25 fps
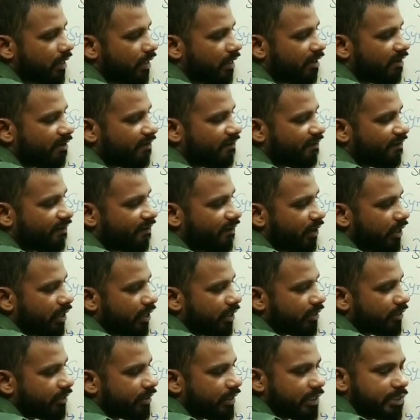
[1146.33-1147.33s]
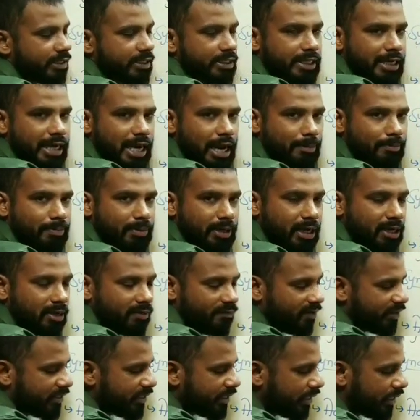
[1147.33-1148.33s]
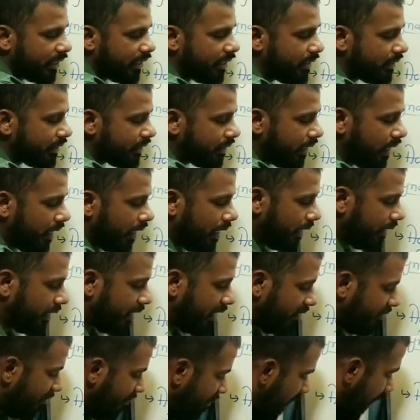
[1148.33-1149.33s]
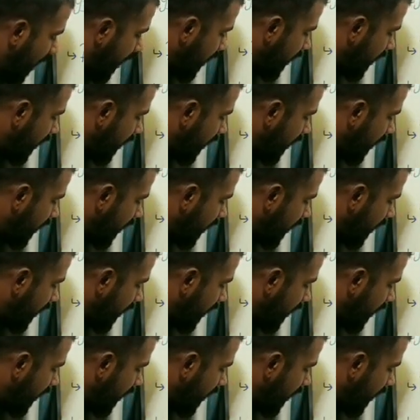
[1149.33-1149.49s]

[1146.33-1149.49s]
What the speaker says: of these synaptic vesicles that